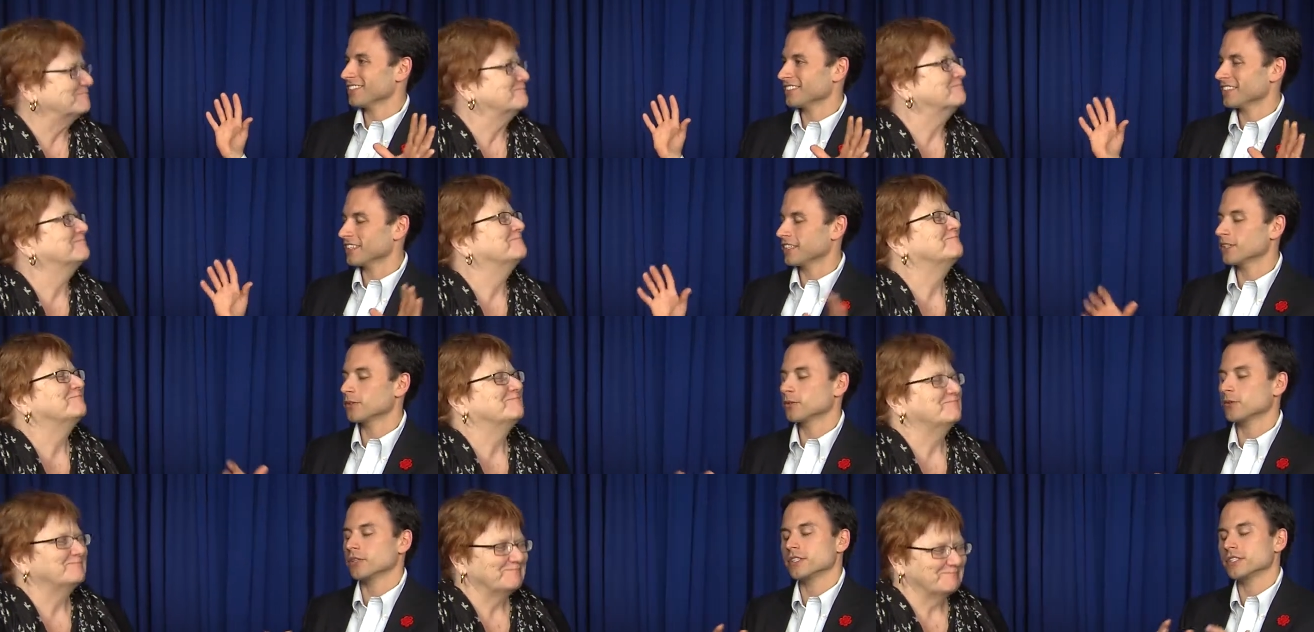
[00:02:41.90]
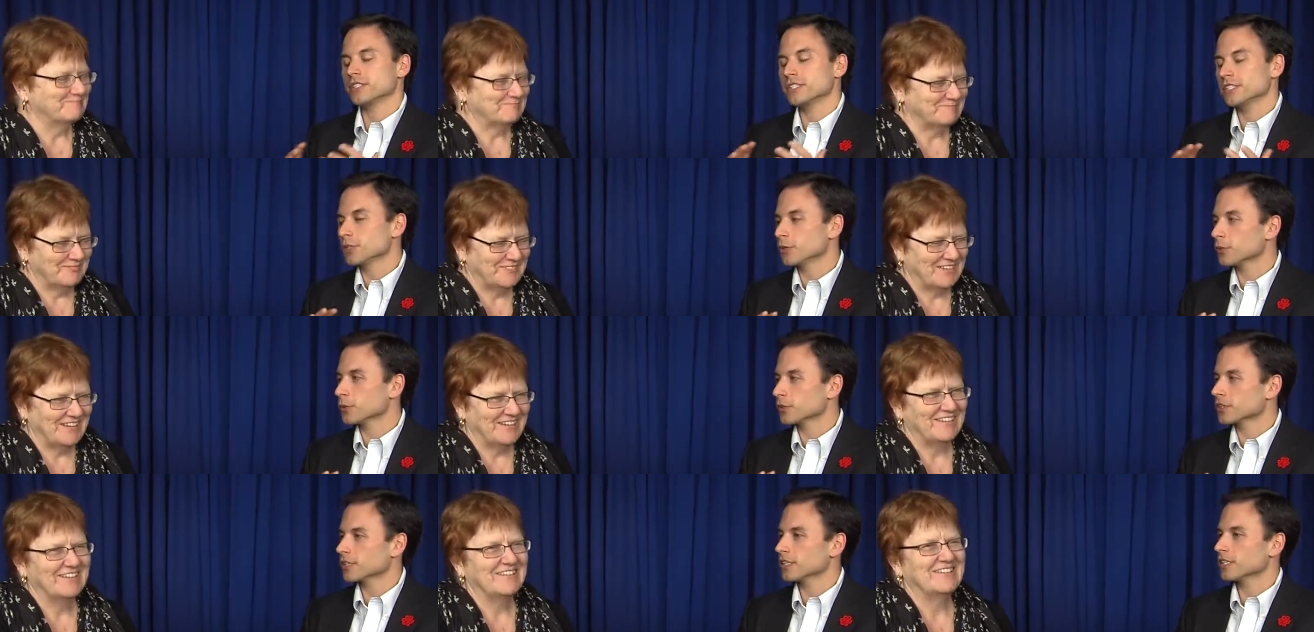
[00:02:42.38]
Speaker 1: They don't want to
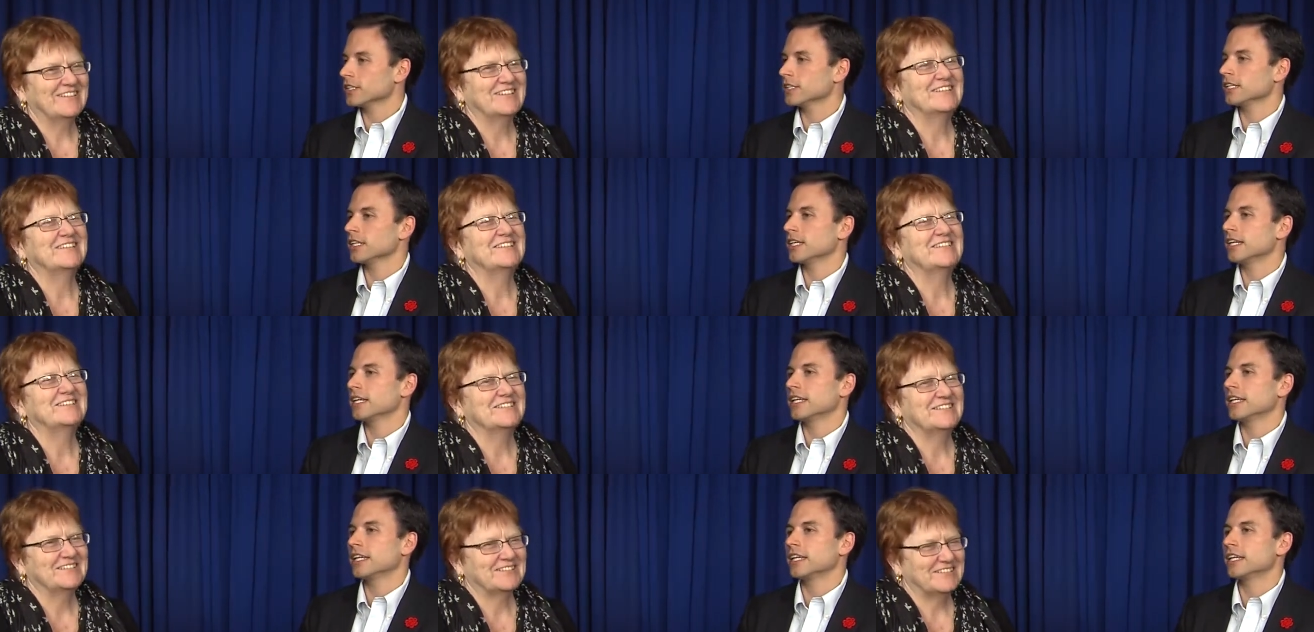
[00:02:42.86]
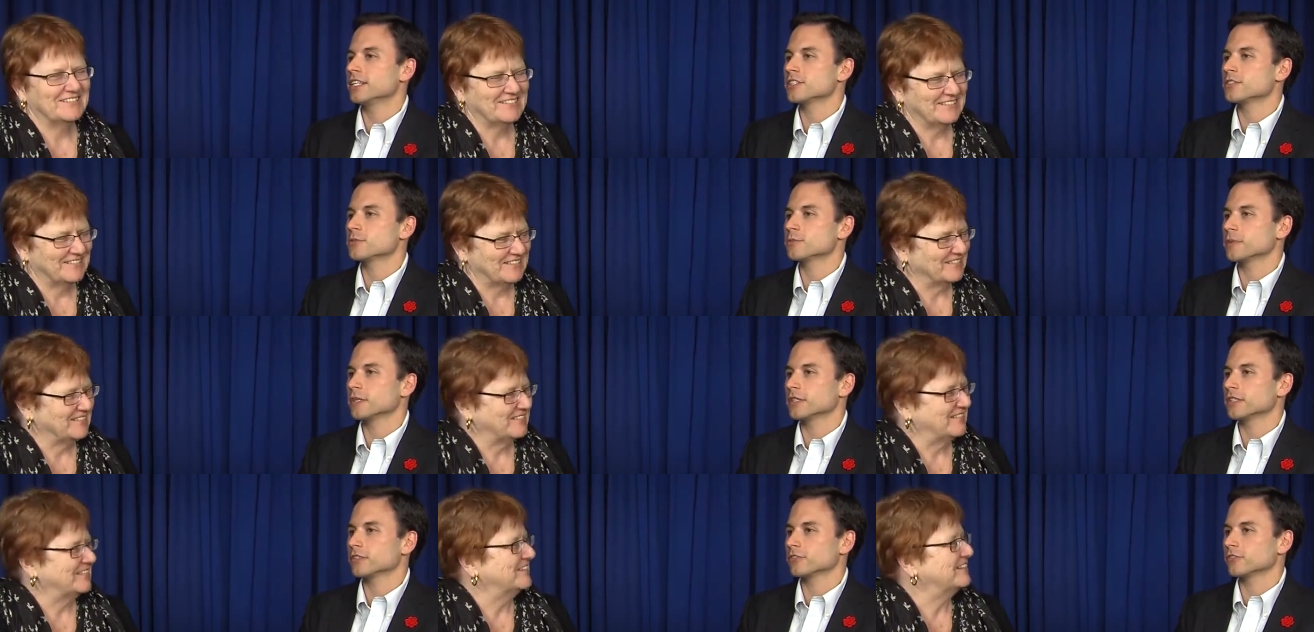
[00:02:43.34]
deal yeah. with it, and, and
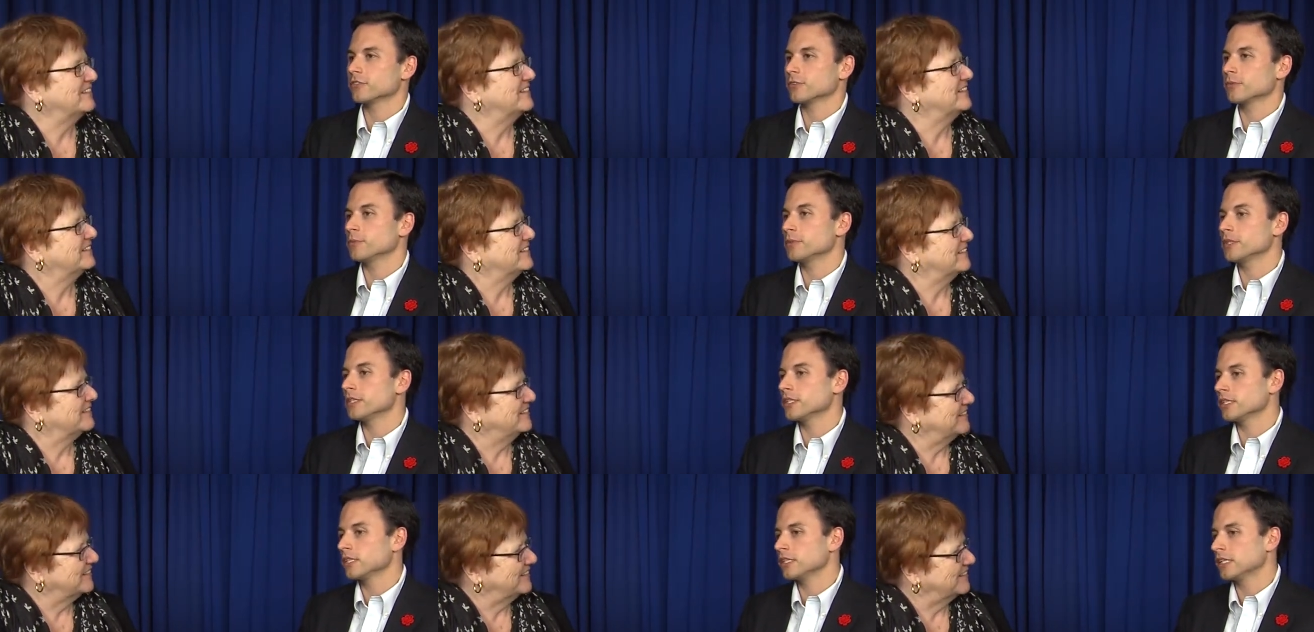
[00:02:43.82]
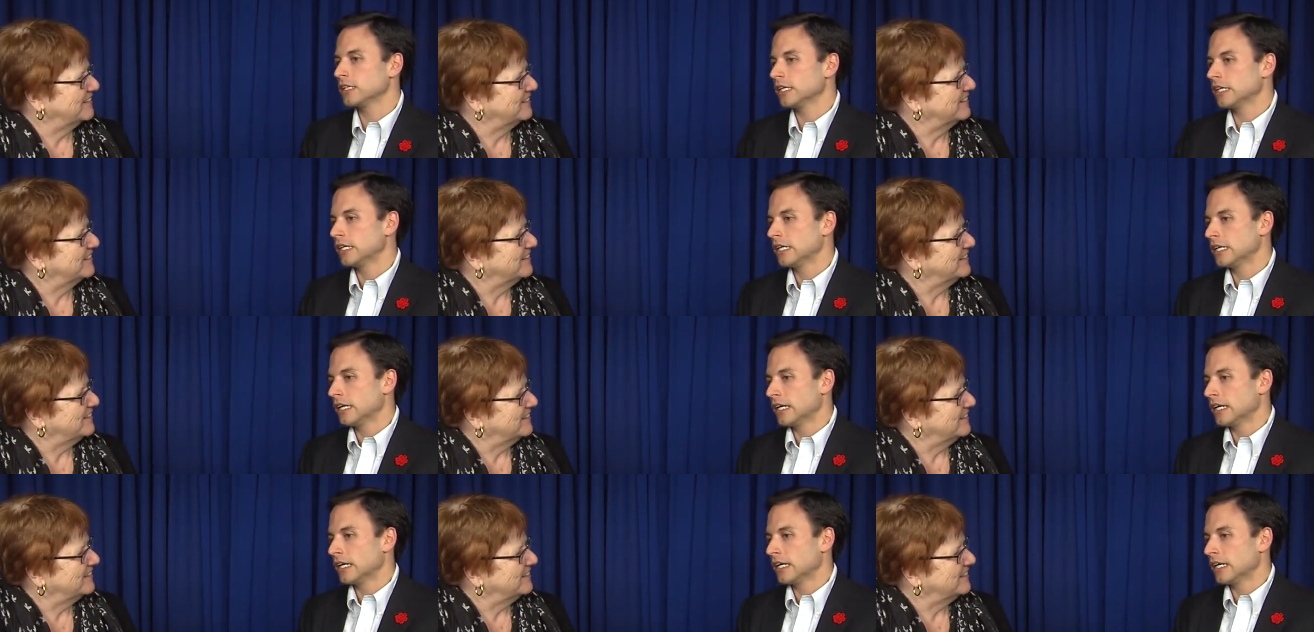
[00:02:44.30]
it's been for me.